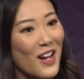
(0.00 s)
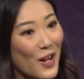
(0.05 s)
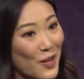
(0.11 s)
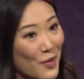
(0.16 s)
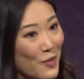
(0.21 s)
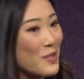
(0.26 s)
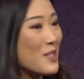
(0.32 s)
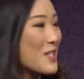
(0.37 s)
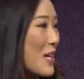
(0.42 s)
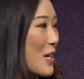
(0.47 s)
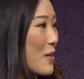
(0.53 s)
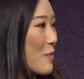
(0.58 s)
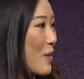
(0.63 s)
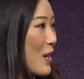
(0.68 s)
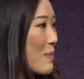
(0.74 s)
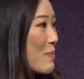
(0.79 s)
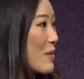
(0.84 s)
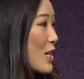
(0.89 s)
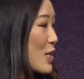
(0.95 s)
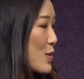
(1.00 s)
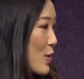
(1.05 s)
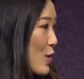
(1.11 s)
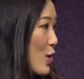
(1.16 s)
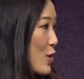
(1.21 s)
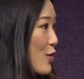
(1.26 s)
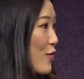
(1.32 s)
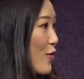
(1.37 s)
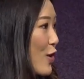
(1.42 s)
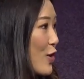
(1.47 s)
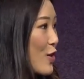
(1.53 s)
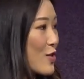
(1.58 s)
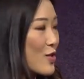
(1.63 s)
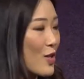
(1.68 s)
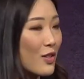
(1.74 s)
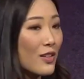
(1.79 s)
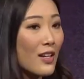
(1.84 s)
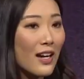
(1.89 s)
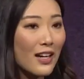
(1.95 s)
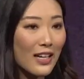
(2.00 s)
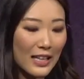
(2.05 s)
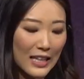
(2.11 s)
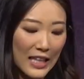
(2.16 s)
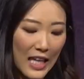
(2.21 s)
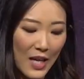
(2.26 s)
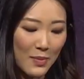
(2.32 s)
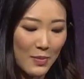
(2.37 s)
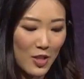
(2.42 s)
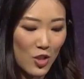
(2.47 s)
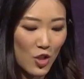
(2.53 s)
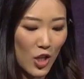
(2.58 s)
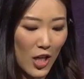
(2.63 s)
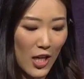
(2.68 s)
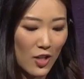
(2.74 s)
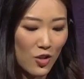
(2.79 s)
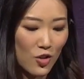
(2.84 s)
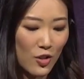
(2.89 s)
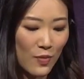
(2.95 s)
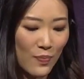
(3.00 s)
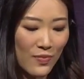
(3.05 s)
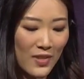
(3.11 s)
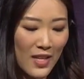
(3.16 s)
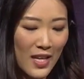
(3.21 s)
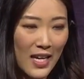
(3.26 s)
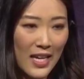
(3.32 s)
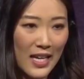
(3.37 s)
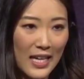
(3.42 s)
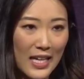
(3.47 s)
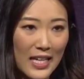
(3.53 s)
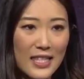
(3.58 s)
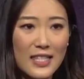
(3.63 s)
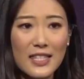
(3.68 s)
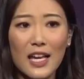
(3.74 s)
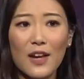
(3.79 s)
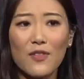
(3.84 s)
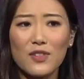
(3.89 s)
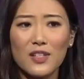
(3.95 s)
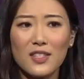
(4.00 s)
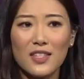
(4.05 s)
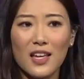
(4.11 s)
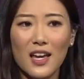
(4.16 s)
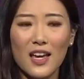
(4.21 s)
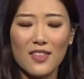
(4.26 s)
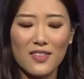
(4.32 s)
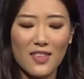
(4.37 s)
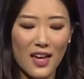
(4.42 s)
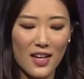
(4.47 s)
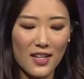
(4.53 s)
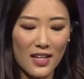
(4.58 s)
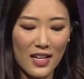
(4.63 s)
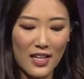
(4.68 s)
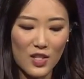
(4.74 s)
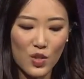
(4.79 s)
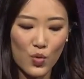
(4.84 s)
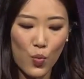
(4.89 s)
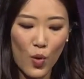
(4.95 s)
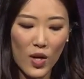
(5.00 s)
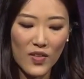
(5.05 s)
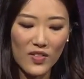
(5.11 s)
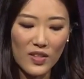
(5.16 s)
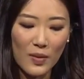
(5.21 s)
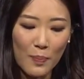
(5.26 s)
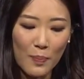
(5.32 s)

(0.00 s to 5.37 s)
a good segue because we're going to focus on climate change. It's safe to say that it's one of the